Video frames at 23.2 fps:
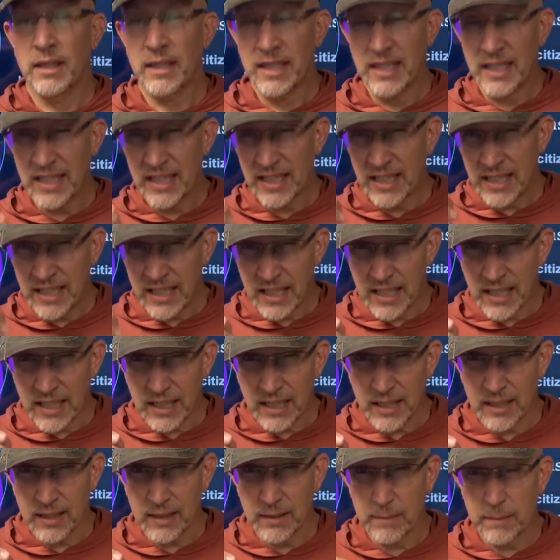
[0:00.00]
He
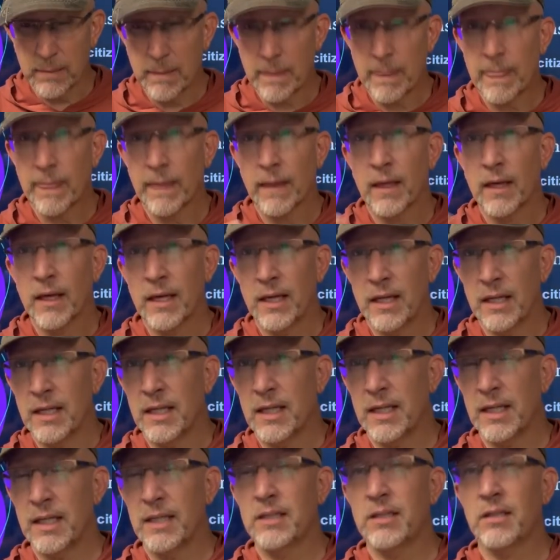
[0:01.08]

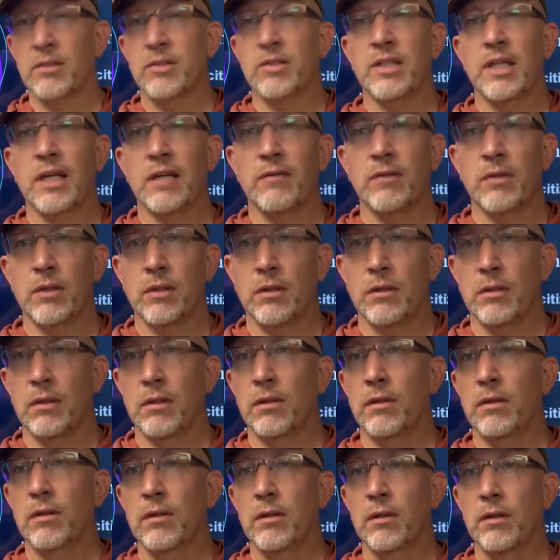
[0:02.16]
is our Savior.
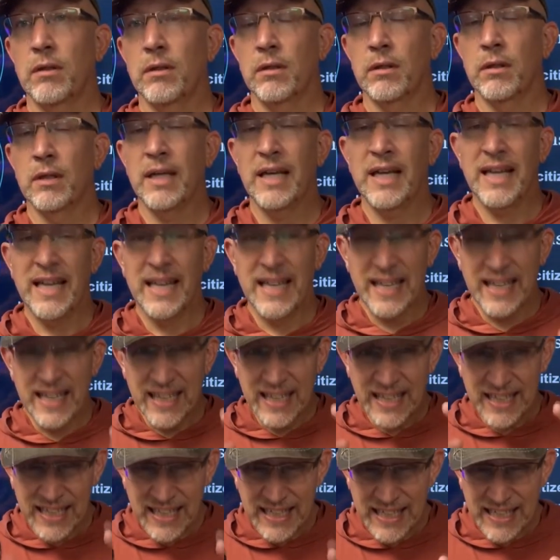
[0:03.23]

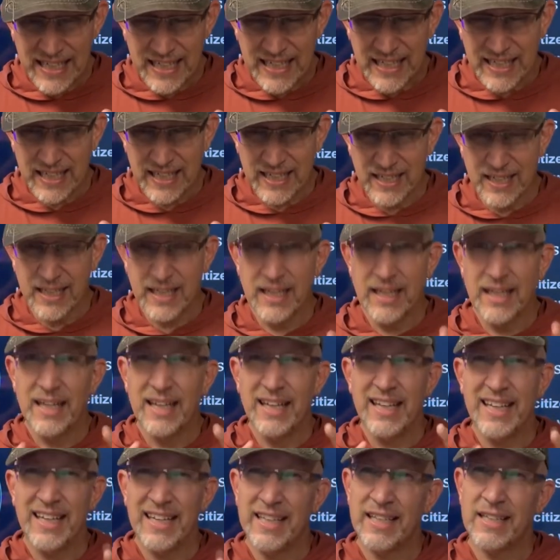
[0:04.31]
He
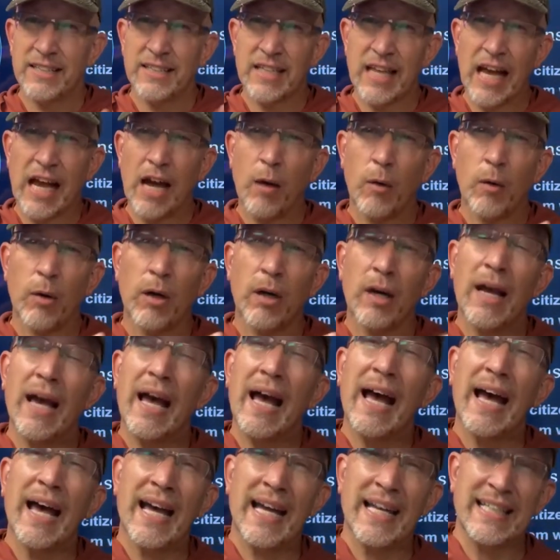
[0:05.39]
is our
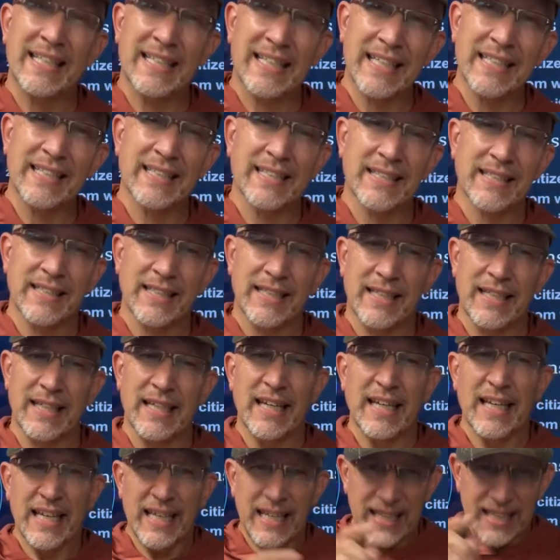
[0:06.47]
identity.
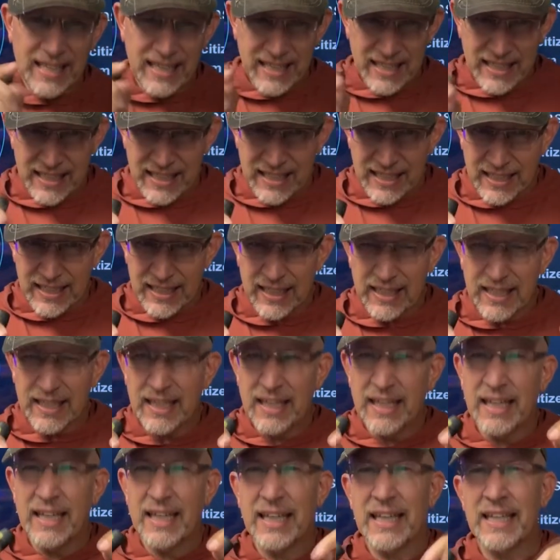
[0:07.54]
He
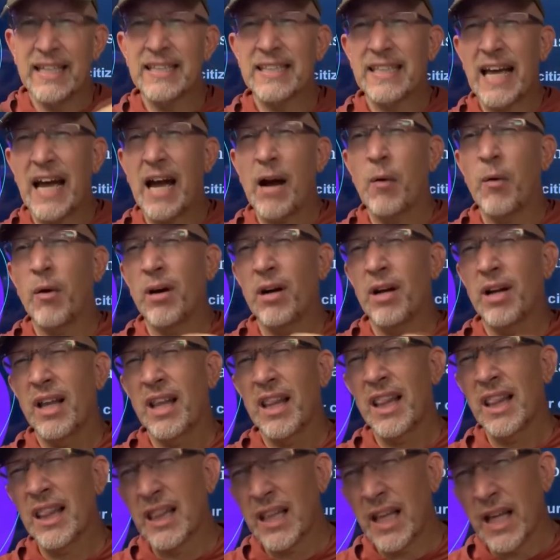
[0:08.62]
is our
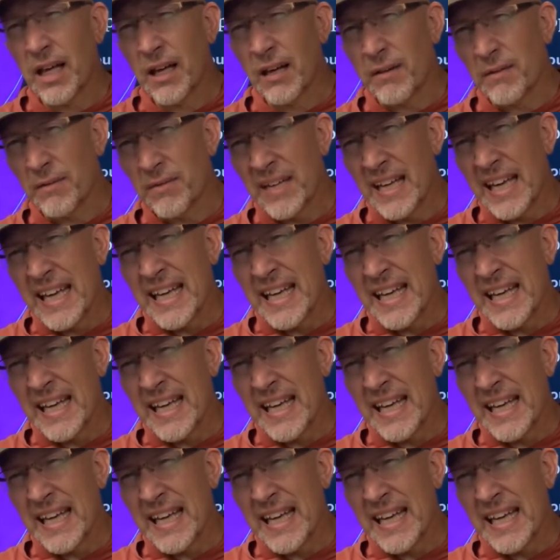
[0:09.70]
love.